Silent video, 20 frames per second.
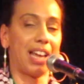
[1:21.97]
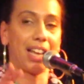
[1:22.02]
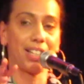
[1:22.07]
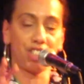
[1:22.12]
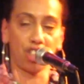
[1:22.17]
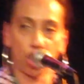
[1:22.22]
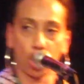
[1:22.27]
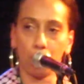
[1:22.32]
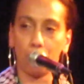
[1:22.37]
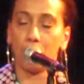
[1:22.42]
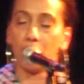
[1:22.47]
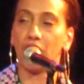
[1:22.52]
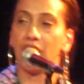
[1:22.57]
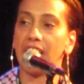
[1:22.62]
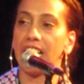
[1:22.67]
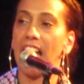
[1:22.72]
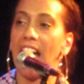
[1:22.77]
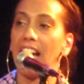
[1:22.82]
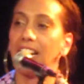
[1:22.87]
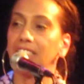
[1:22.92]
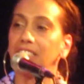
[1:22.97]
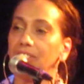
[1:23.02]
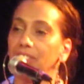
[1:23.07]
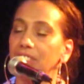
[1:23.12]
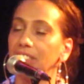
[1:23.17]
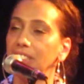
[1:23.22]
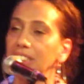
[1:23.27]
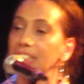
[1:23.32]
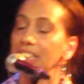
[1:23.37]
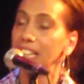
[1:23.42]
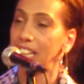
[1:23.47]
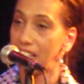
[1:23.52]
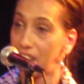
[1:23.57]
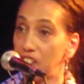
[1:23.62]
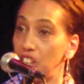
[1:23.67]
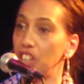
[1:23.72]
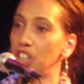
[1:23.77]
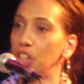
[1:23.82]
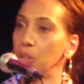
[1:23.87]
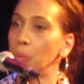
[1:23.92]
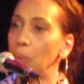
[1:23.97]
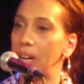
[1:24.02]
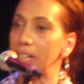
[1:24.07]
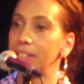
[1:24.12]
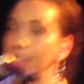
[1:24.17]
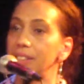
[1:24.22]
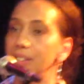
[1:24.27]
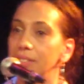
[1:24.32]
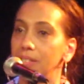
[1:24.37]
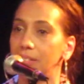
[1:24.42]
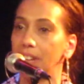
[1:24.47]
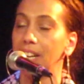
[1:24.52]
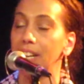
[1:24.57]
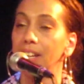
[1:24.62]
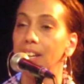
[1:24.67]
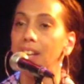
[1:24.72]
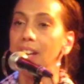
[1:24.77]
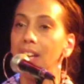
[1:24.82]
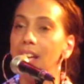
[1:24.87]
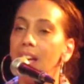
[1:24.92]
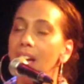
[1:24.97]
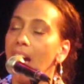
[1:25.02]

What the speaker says: as a community activist in the US, right?